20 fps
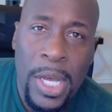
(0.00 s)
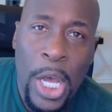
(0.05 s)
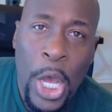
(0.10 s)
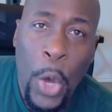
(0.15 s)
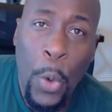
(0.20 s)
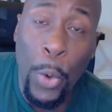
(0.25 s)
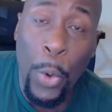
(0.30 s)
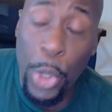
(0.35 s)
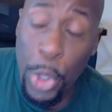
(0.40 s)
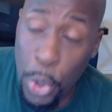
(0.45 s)

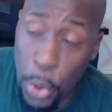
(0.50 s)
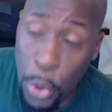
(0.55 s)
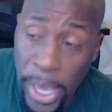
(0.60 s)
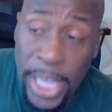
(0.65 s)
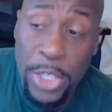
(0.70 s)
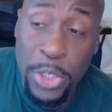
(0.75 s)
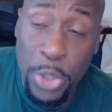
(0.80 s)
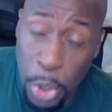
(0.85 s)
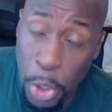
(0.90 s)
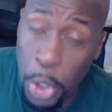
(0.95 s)
when you
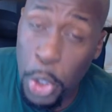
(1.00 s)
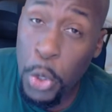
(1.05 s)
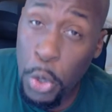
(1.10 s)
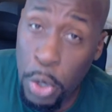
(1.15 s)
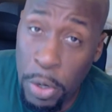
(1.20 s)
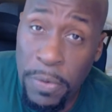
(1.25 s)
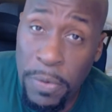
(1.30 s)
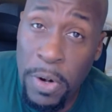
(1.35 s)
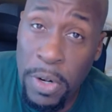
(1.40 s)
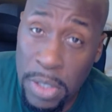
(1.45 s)
get to the
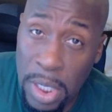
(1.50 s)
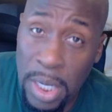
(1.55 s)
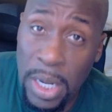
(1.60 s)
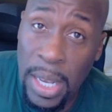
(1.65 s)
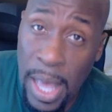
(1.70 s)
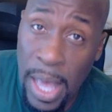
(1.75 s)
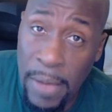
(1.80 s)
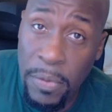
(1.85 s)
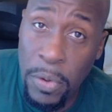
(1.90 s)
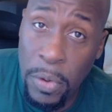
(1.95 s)
university
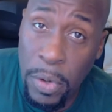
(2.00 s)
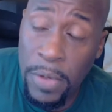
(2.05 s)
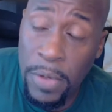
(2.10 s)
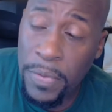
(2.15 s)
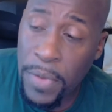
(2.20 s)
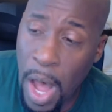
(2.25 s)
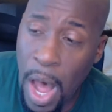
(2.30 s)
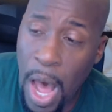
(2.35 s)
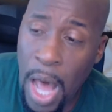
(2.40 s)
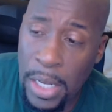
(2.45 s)
level of
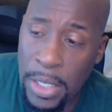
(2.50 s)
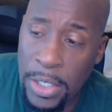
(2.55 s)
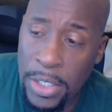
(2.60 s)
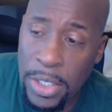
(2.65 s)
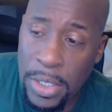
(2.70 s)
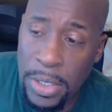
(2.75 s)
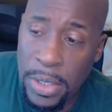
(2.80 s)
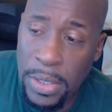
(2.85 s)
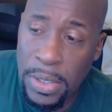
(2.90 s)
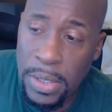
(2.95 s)

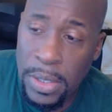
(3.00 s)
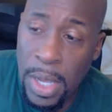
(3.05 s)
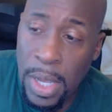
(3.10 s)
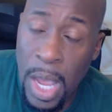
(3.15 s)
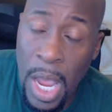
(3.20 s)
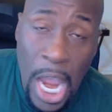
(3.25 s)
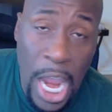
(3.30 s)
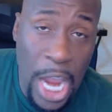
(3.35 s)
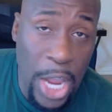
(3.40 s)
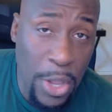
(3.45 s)
colleges
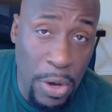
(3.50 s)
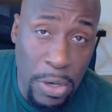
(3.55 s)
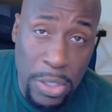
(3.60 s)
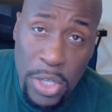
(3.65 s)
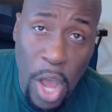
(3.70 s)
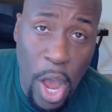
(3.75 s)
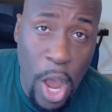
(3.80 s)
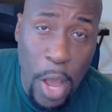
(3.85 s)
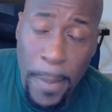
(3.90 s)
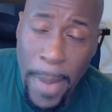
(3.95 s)
and you're
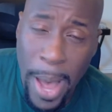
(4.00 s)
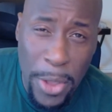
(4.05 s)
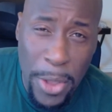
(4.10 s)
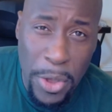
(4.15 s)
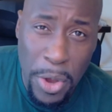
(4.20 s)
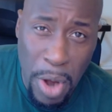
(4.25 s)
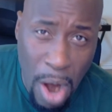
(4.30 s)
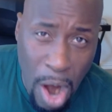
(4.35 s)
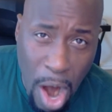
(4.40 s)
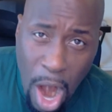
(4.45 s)
talking about
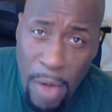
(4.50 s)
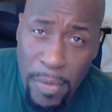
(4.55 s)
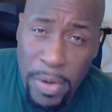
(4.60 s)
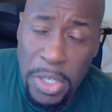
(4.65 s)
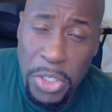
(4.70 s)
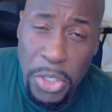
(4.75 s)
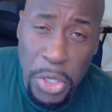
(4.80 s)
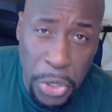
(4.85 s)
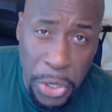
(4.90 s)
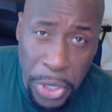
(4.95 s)
your
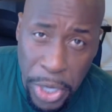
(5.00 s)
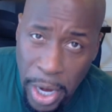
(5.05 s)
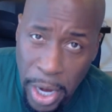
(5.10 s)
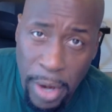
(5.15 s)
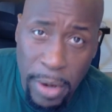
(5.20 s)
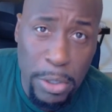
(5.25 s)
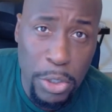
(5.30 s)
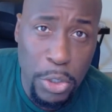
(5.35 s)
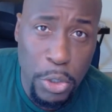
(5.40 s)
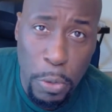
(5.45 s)
Harvards, your
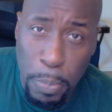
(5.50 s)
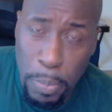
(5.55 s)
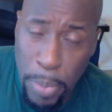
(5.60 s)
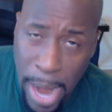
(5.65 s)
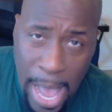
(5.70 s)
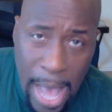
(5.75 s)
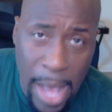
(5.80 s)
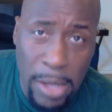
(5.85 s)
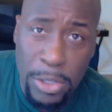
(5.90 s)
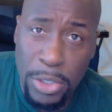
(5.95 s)
Yales, your
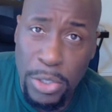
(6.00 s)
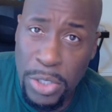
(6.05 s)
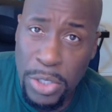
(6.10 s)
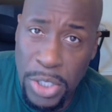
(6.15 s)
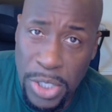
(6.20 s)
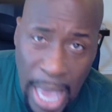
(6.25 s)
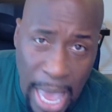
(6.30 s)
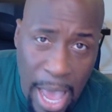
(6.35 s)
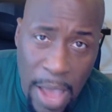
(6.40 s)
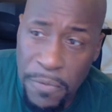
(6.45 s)
Browns, your
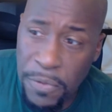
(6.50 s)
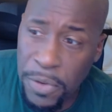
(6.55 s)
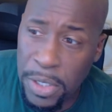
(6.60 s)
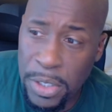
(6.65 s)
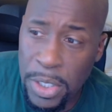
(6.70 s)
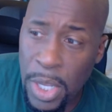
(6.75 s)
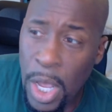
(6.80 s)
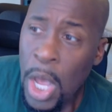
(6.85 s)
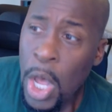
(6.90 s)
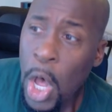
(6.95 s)

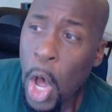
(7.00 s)
Stanfords,